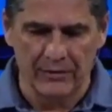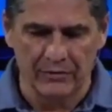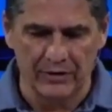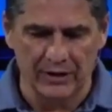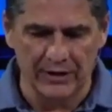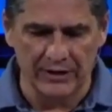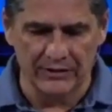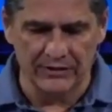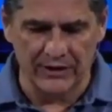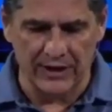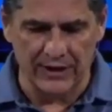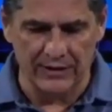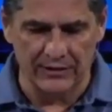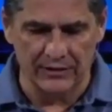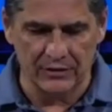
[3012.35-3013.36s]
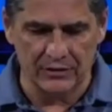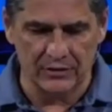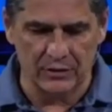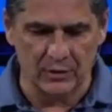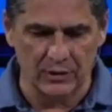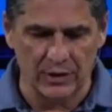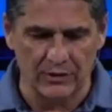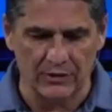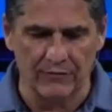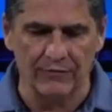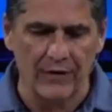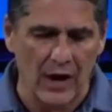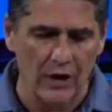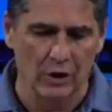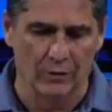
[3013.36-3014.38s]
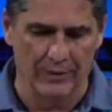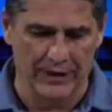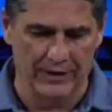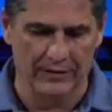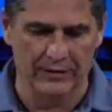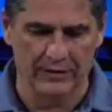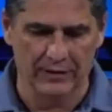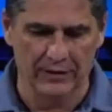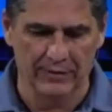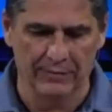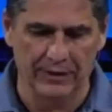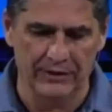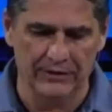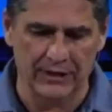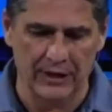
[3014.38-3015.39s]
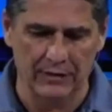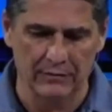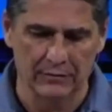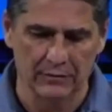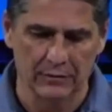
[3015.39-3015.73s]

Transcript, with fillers: Then he said to another, "Follow me." But he said,